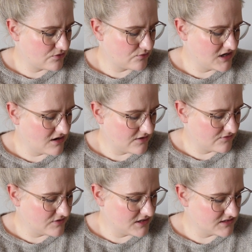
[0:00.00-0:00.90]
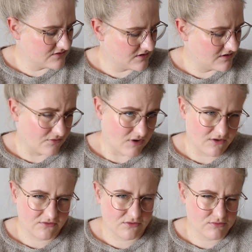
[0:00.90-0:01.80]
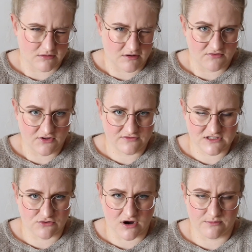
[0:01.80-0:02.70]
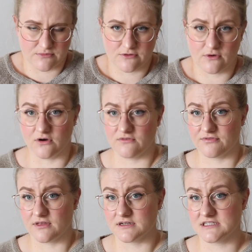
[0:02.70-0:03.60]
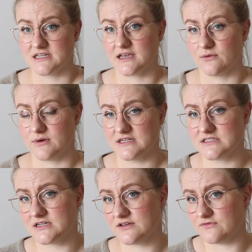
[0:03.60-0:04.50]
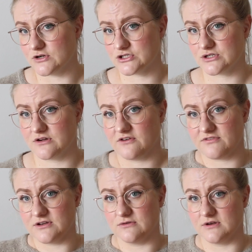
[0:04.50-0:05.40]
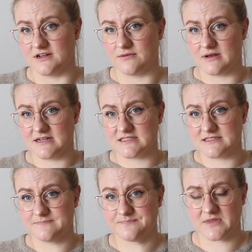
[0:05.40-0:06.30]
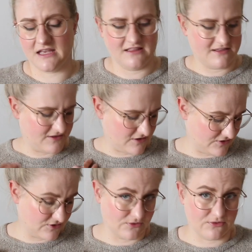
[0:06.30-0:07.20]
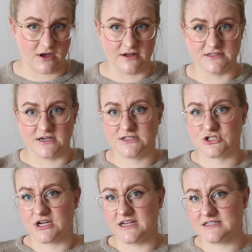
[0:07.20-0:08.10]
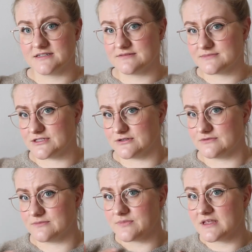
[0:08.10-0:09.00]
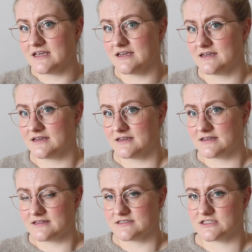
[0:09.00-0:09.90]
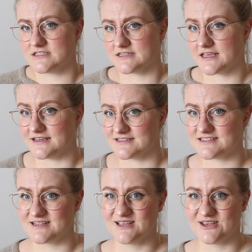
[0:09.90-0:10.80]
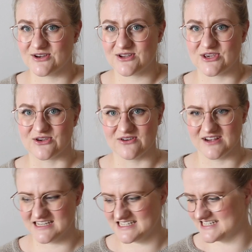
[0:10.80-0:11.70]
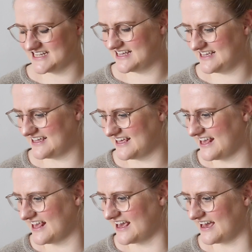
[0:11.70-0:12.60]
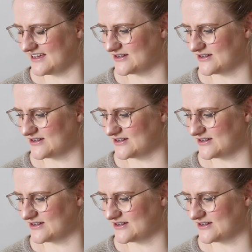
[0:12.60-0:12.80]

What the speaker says: around 350 grams of the DK weight version of the new linen blend. And this is also the undyed shade. So just in case you're curious, I